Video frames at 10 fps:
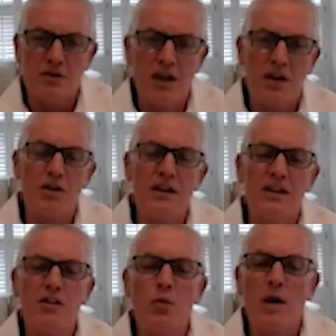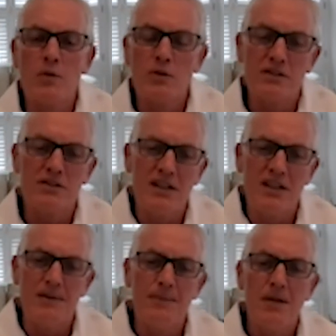Taylor leading the way with his
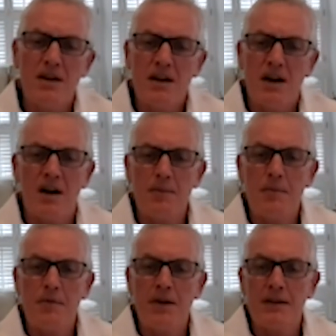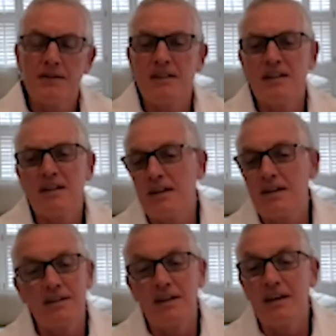team, um, that the
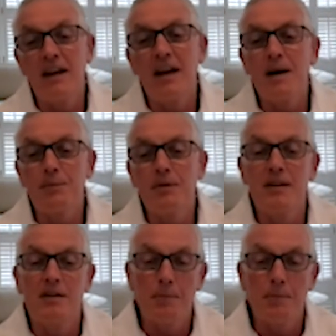clinic needed an update.